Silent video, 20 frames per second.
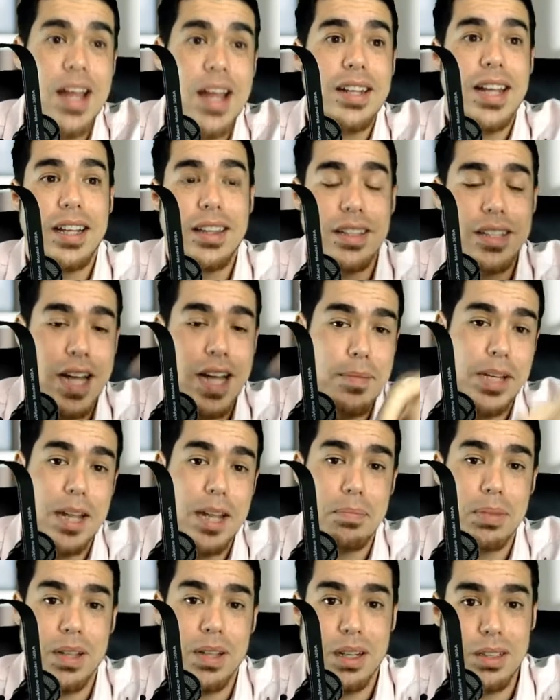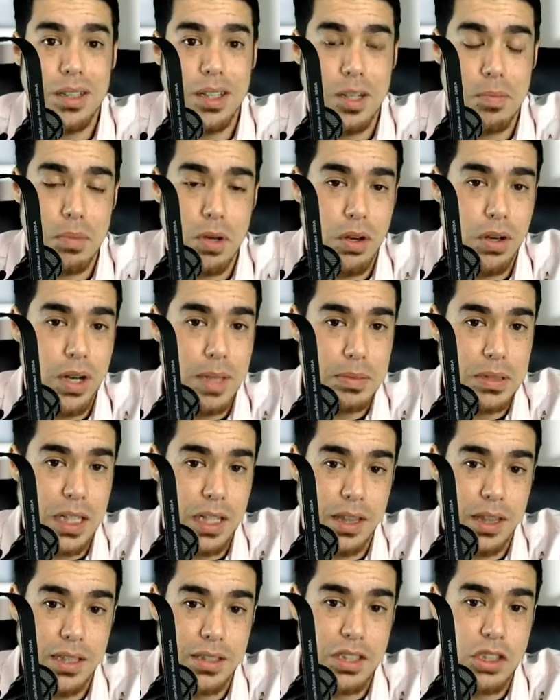Take the time and get plugged into programs
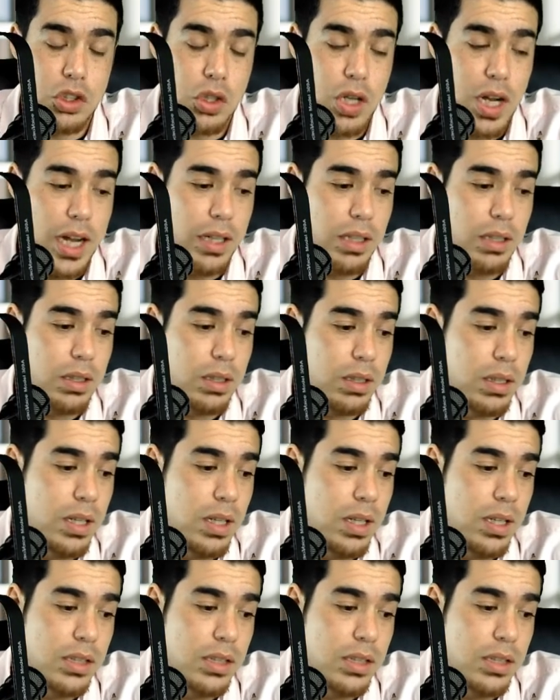like this and try and learn.